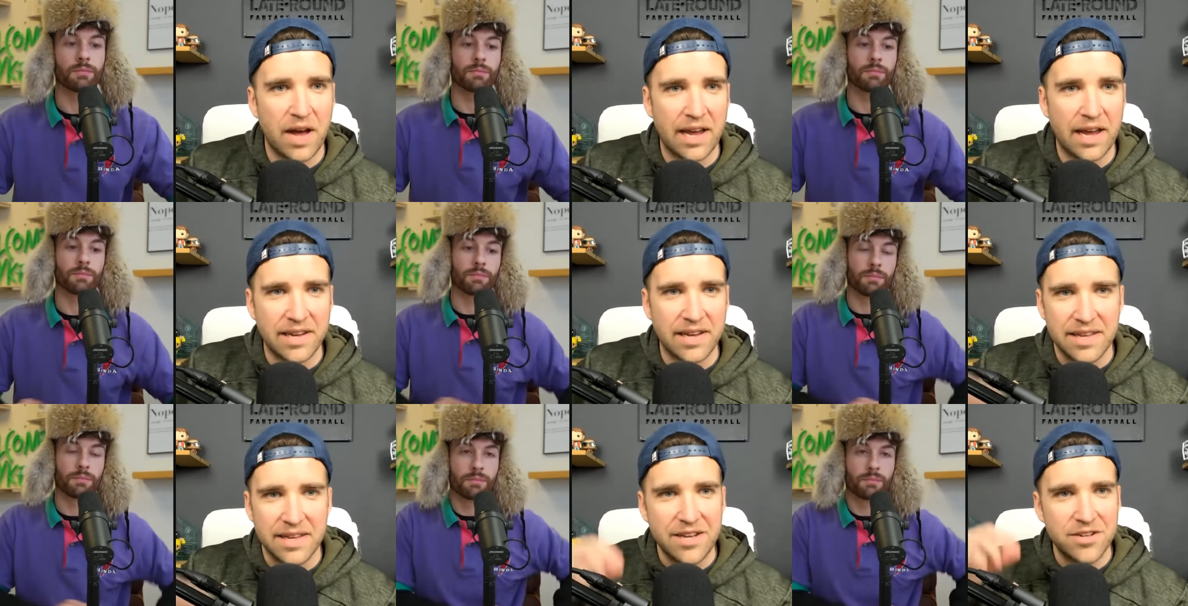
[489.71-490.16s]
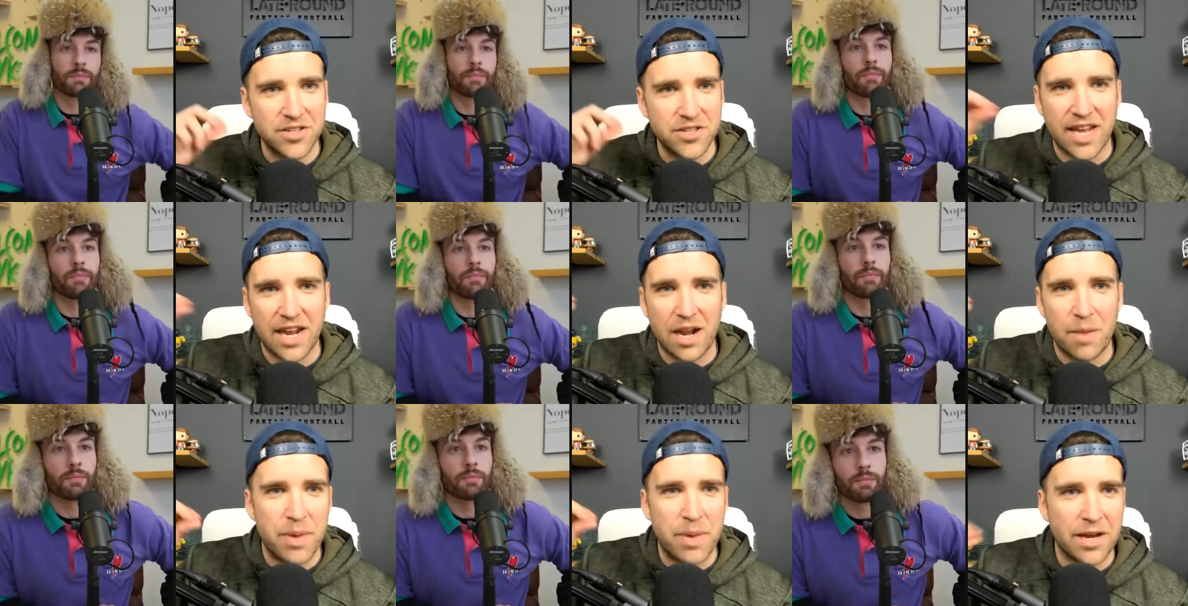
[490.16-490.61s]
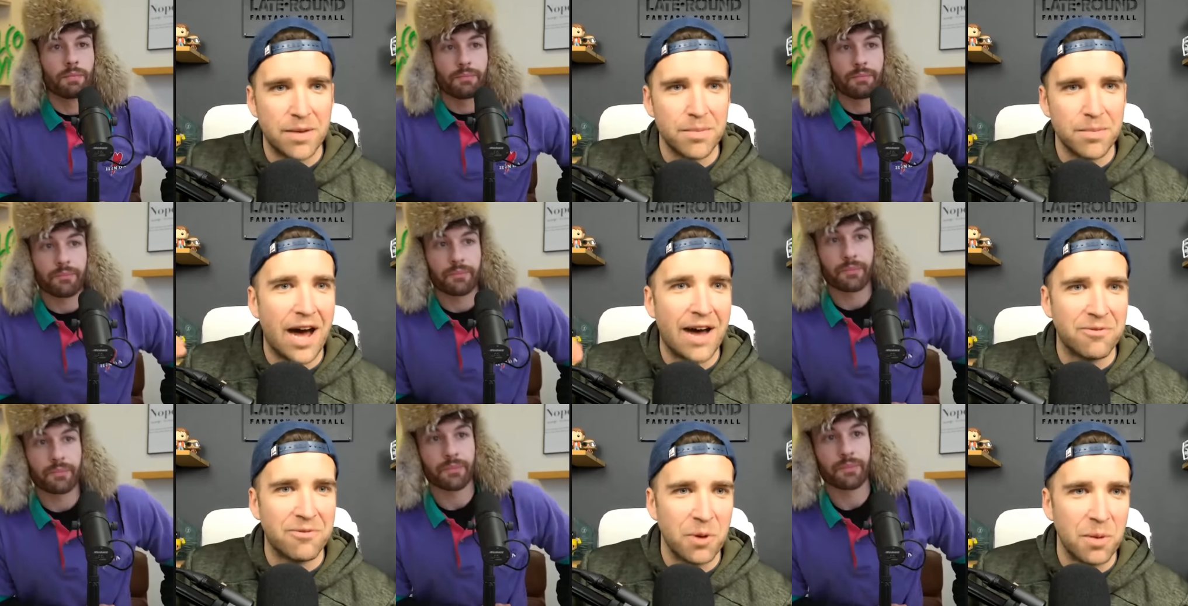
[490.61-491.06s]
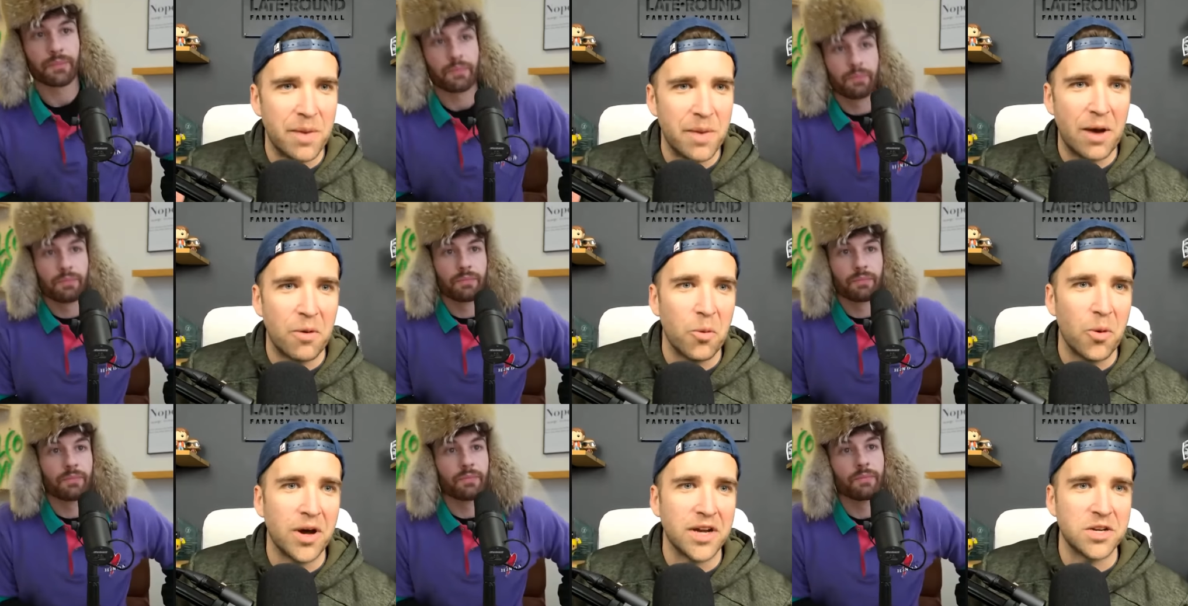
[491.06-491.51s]
Speaker 1: I just kind of pick them off one
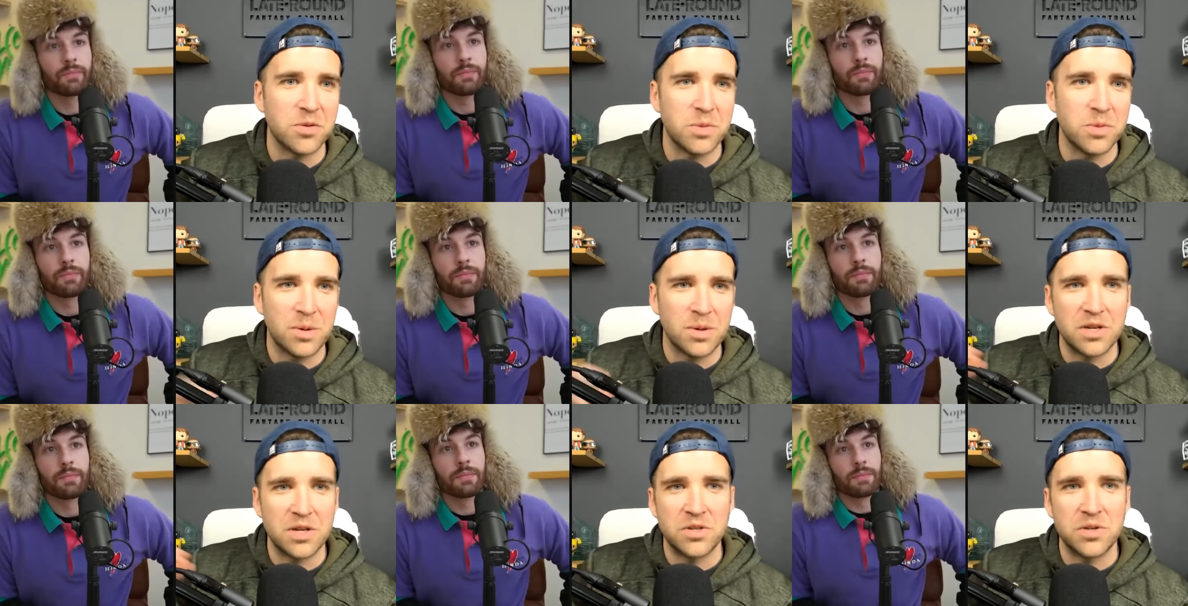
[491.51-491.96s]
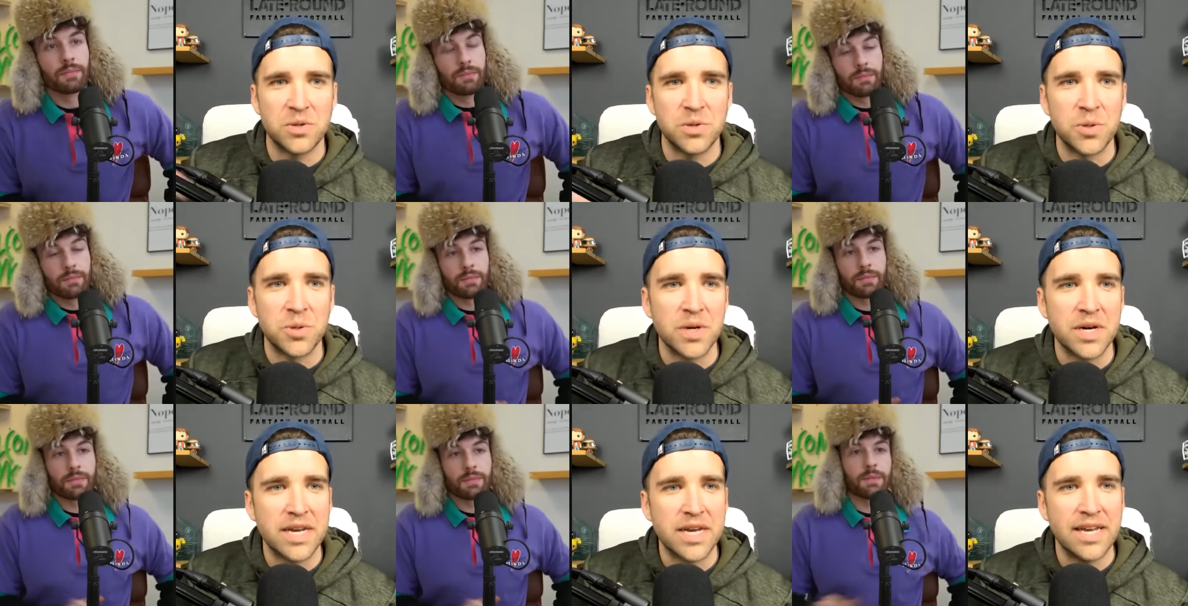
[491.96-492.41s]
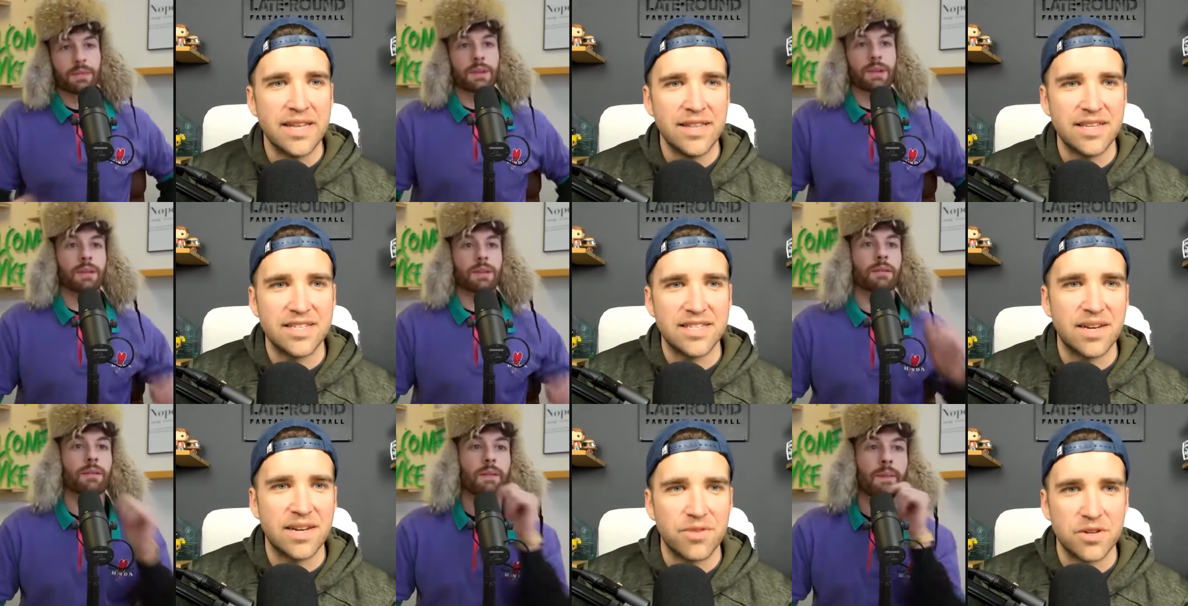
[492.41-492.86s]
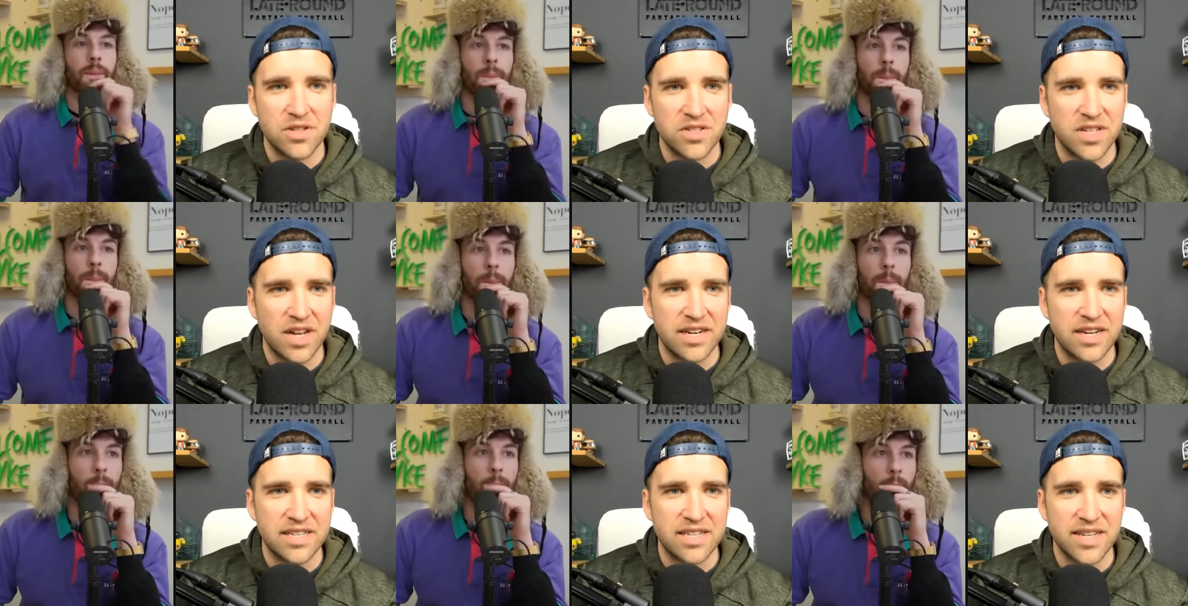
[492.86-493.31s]
by one to be able to do these different
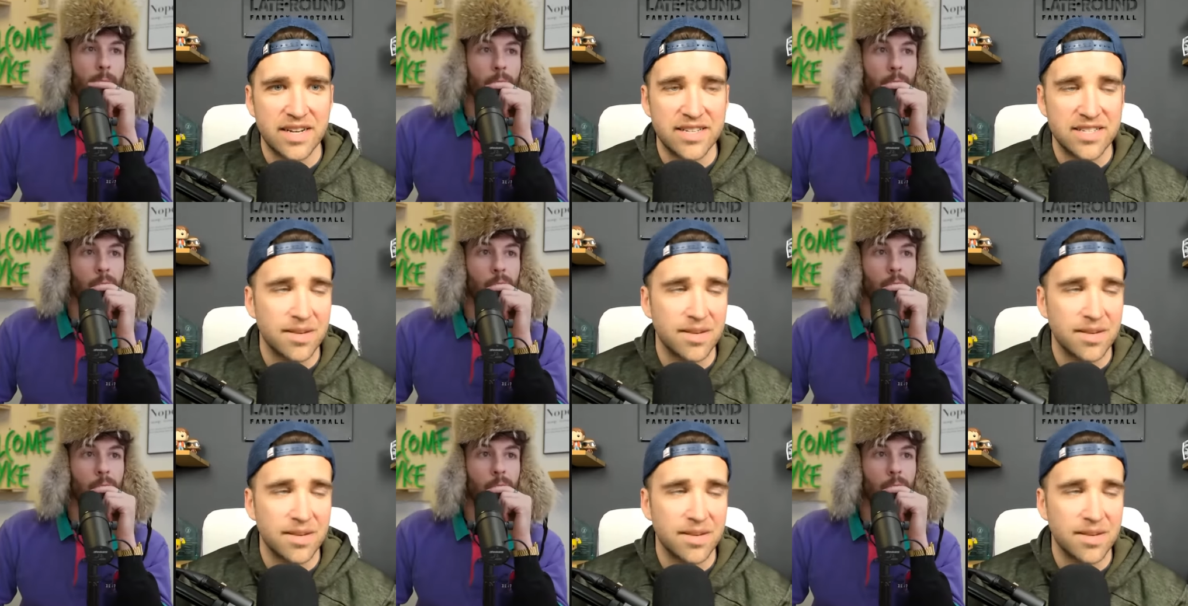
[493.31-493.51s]
studies on.